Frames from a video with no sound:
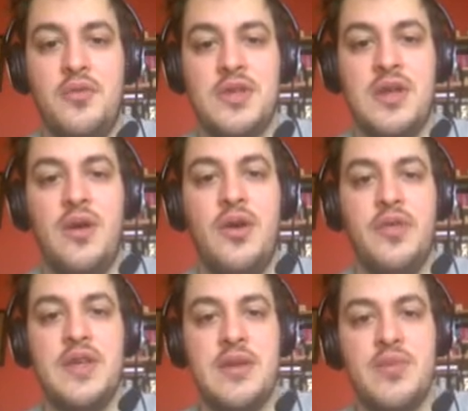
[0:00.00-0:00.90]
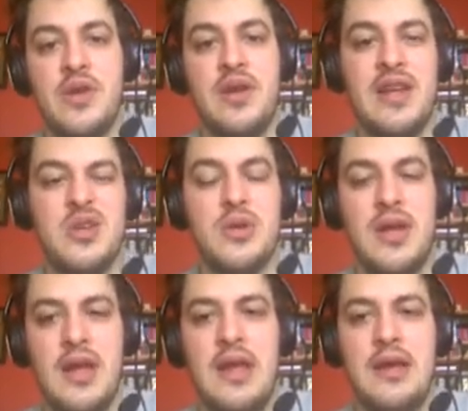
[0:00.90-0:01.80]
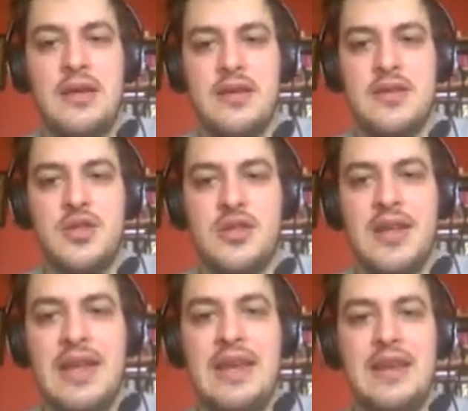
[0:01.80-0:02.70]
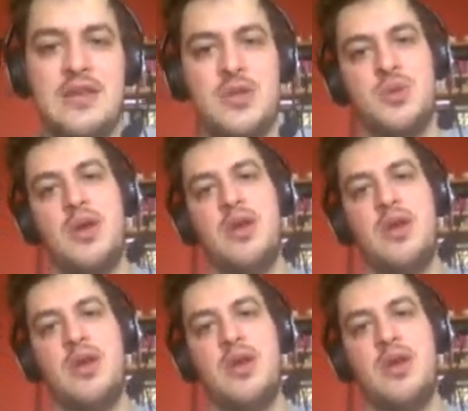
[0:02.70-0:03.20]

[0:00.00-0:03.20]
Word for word: of what's going on. This episode literally does just lead straight